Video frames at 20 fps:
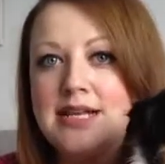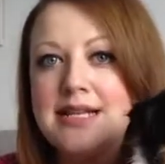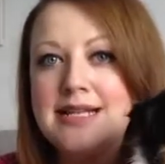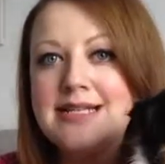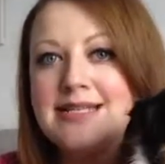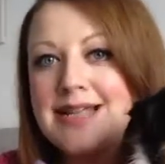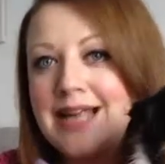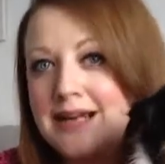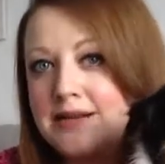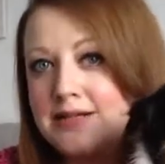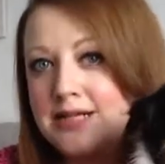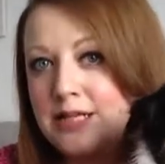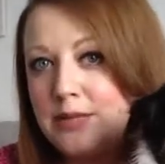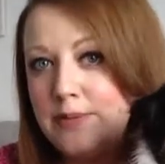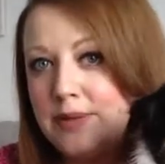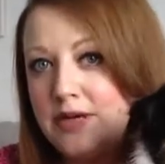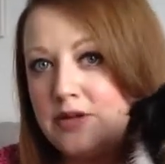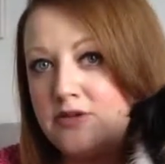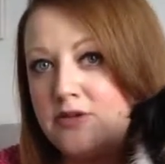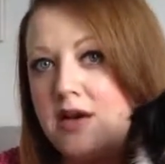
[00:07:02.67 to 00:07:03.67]
Sounds a little
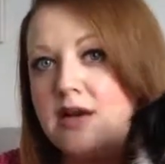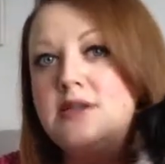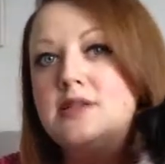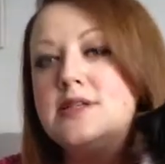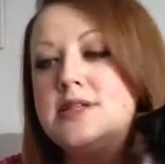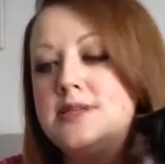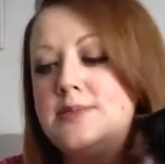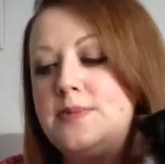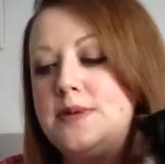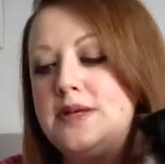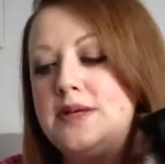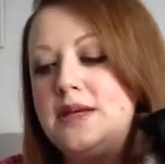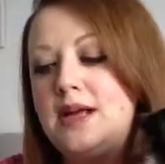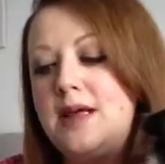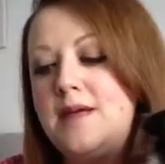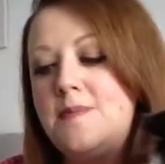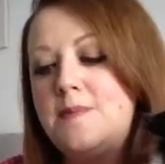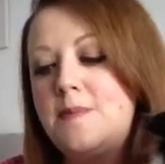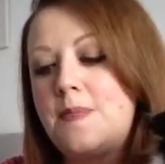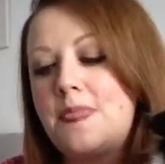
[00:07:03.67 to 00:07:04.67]
bit gross, but
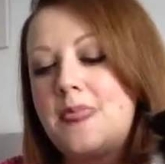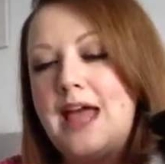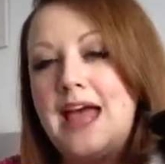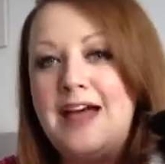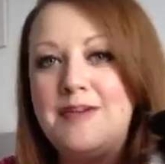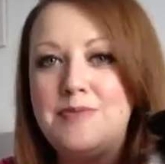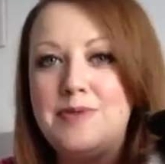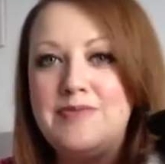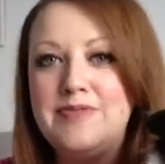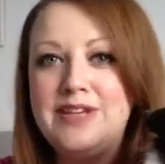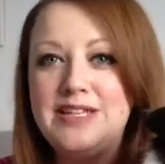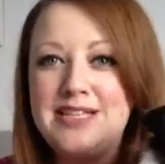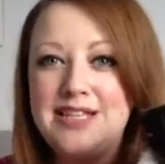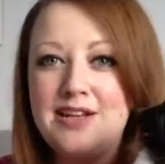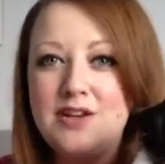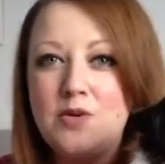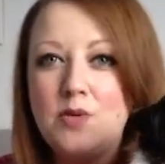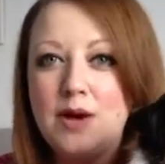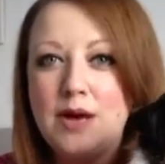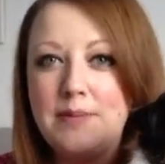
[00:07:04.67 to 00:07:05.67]
I have been
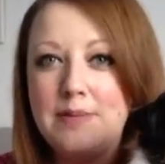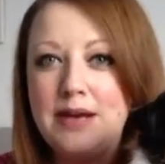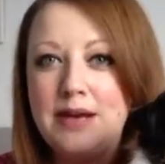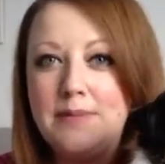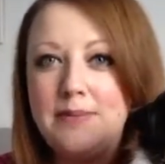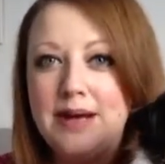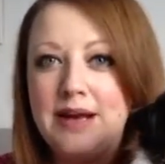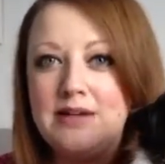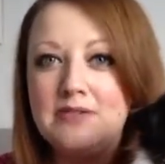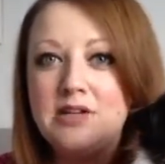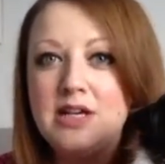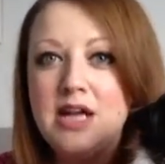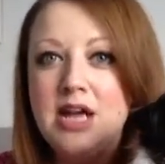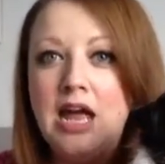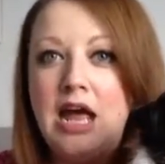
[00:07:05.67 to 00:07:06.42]
reading quite a bit about